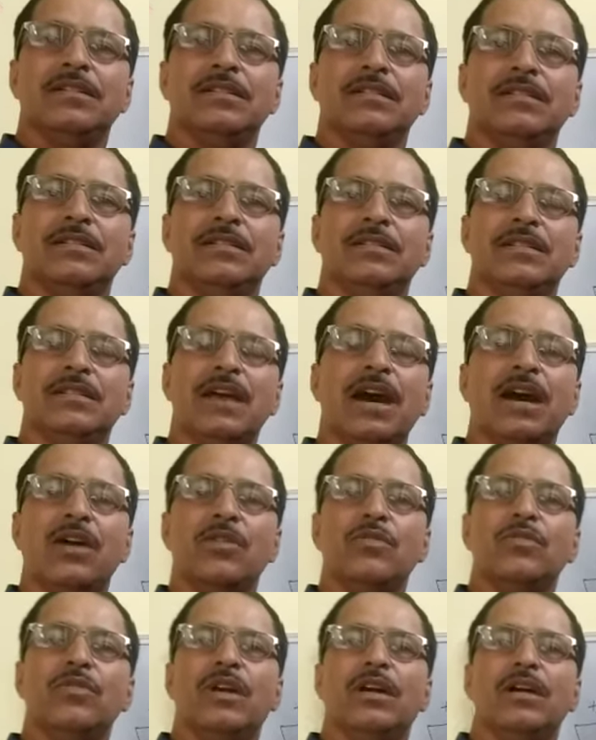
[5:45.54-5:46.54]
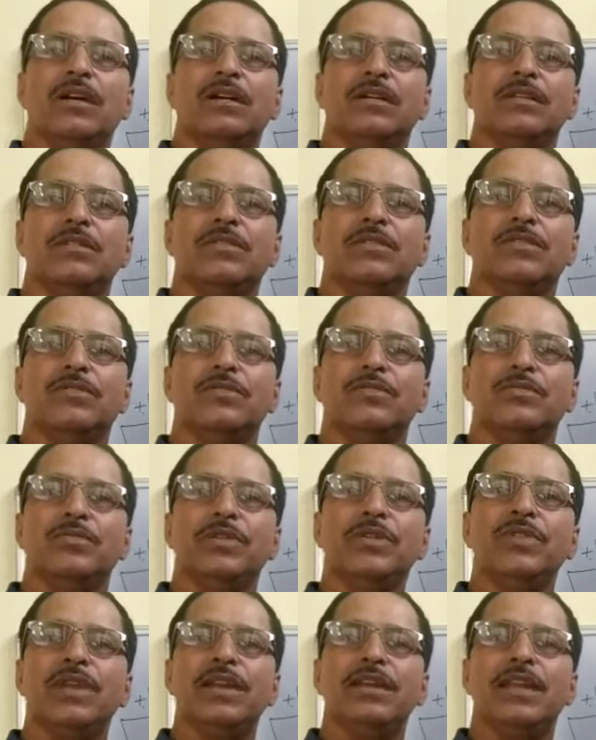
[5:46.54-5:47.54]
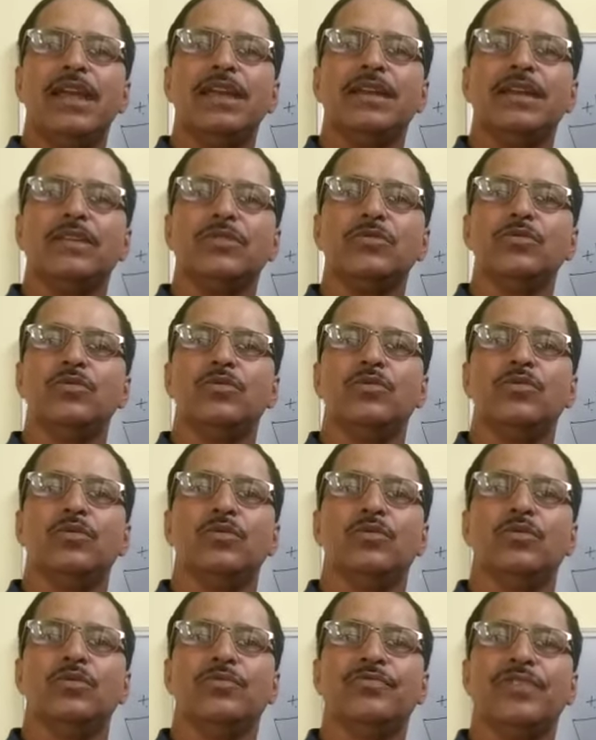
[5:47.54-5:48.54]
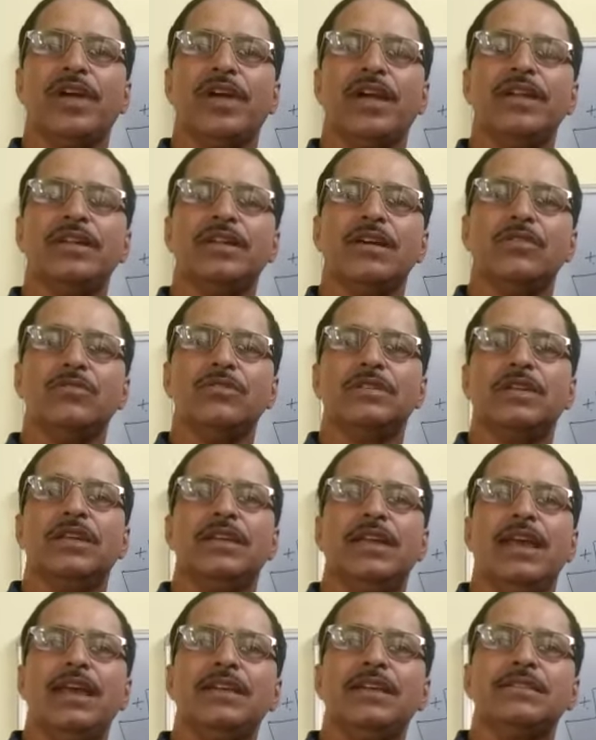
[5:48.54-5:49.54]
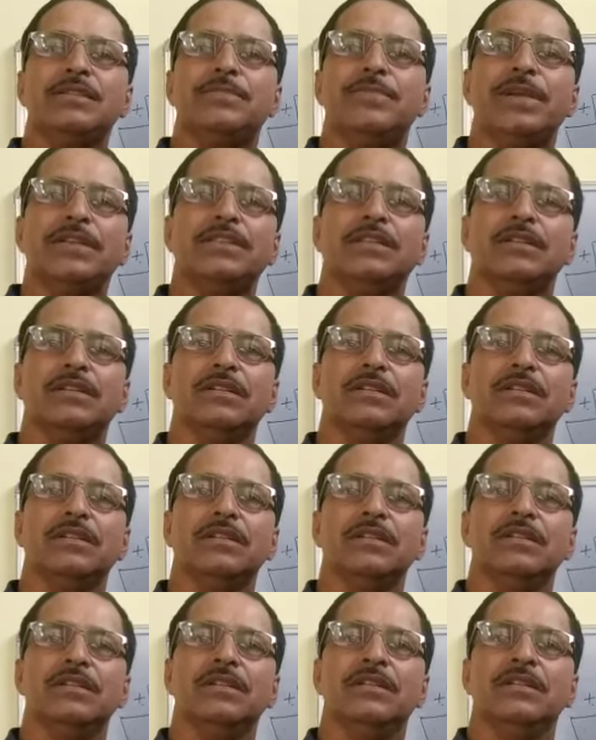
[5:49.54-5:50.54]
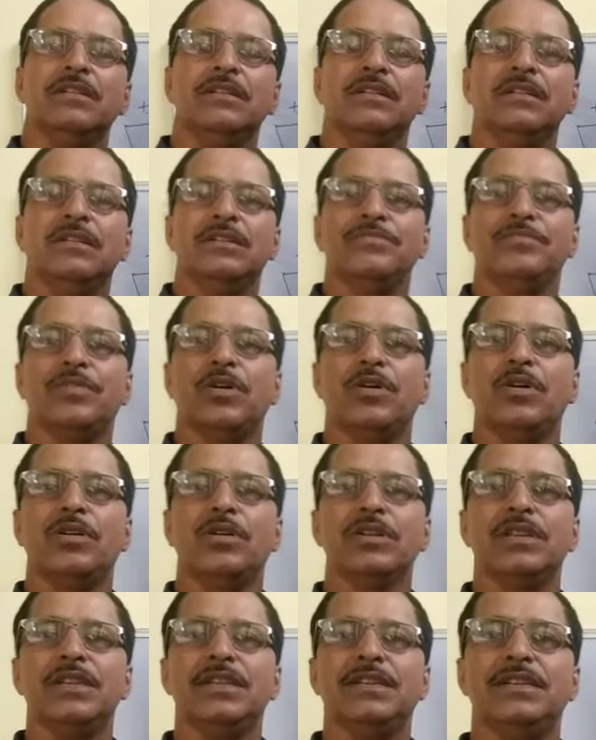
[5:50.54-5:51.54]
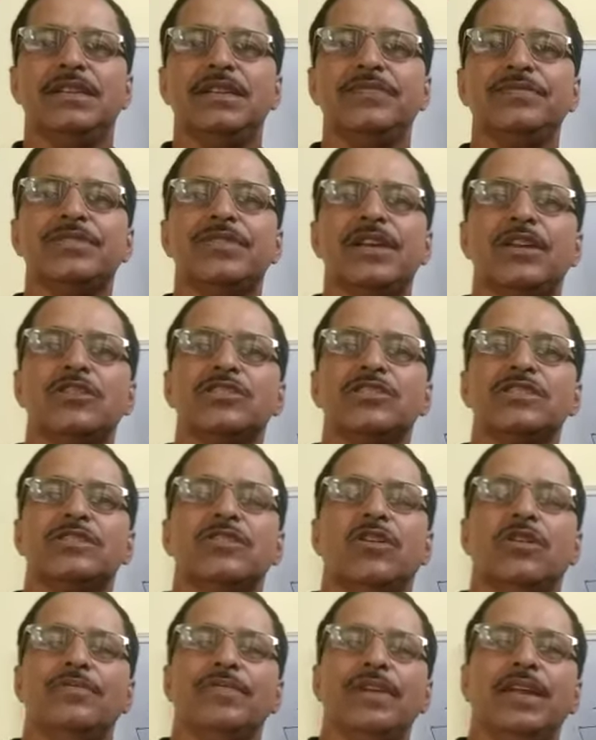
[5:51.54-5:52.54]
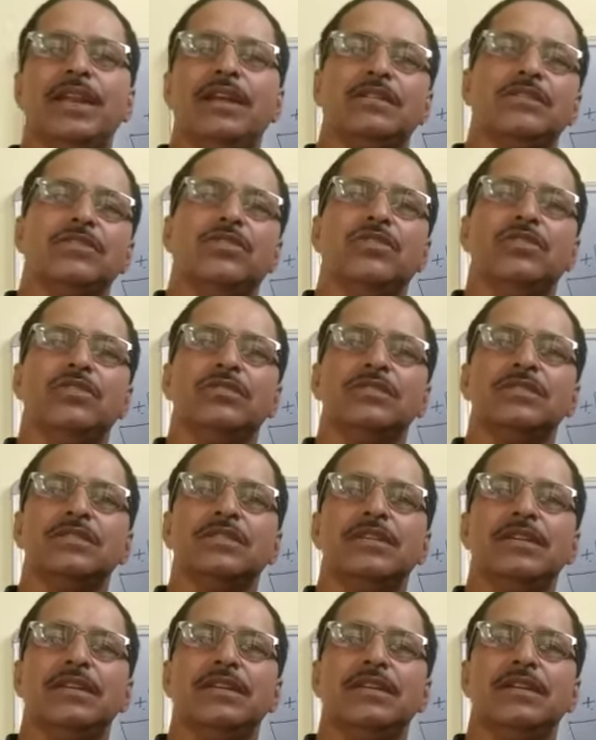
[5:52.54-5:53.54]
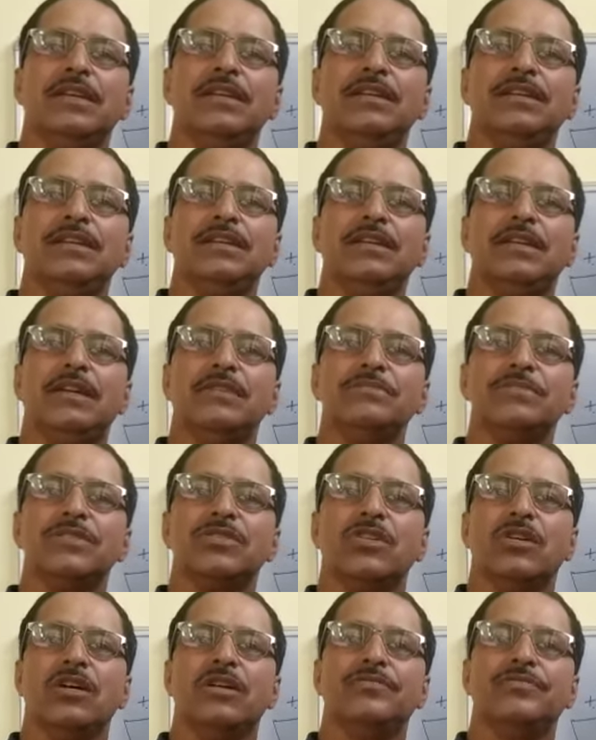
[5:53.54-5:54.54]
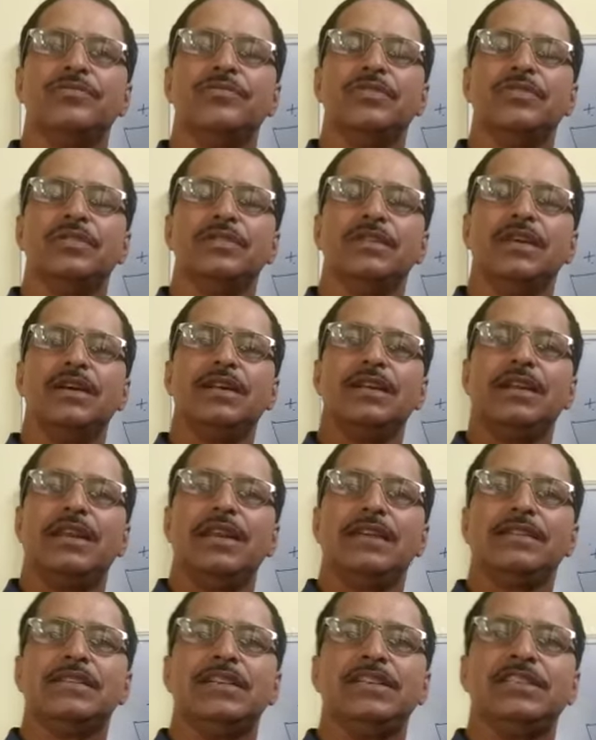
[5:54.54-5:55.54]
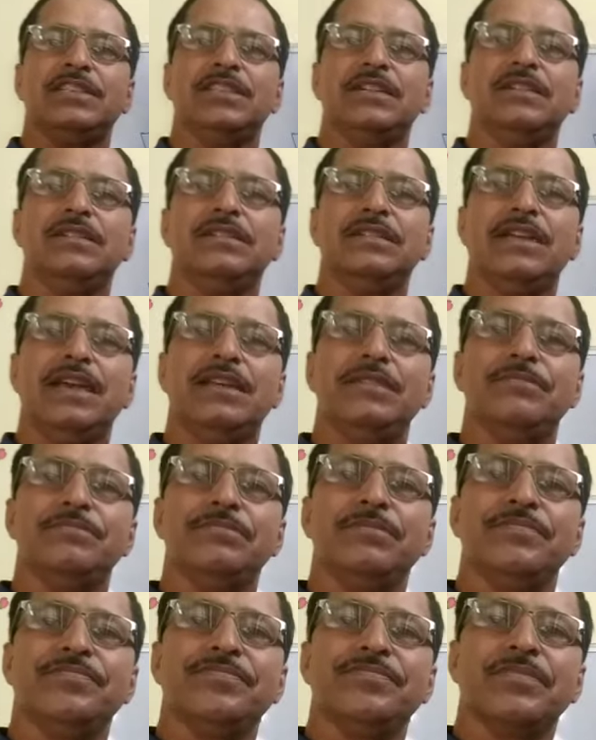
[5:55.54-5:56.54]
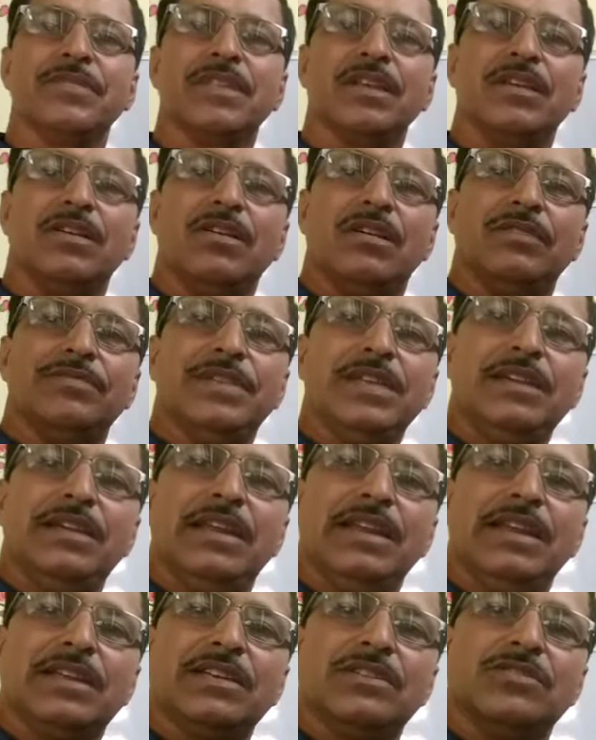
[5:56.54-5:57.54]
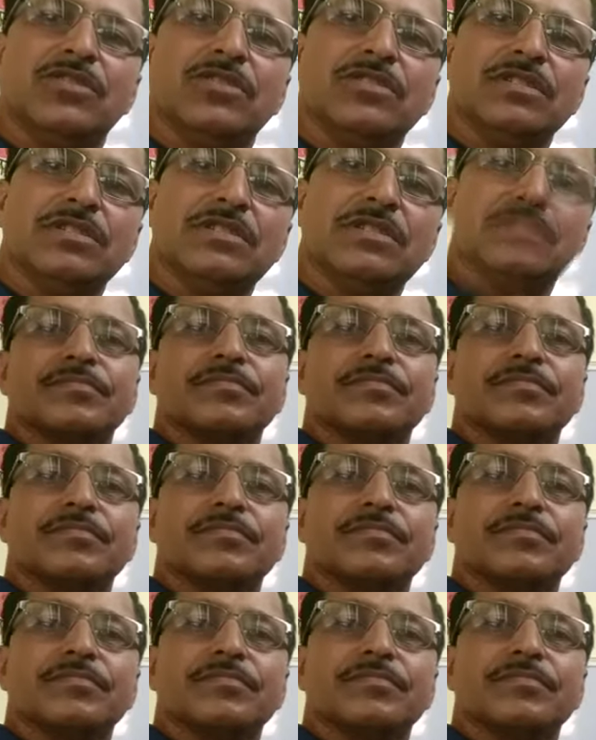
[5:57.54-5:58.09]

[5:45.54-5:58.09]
Now we will like to find out an expression for the drift velocity of electrons in terms of the relaxation time of the electrons.